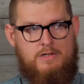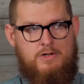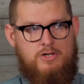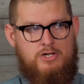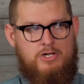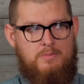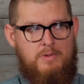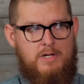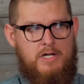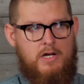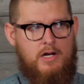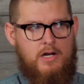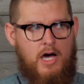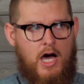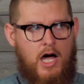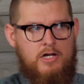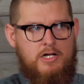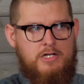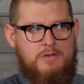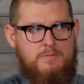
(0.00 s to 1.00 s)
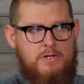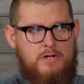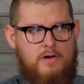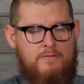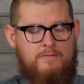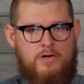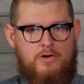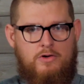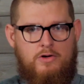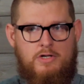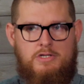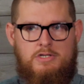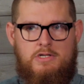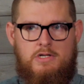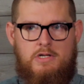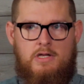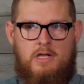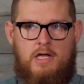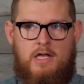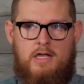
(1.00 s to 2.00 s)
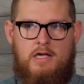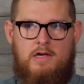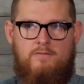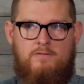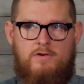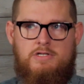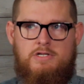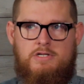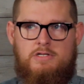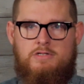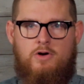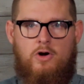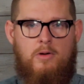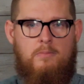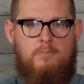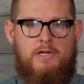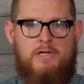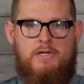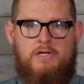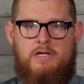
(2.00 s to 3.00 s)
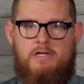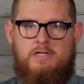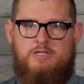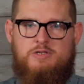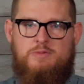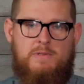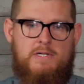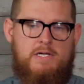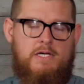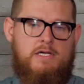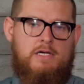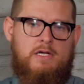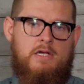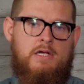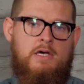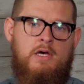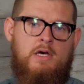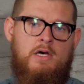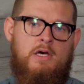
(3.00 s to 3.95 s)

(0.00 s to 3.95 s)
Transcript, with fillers: and there should be an acknowledgement of the Christian that even just our ability to speak and,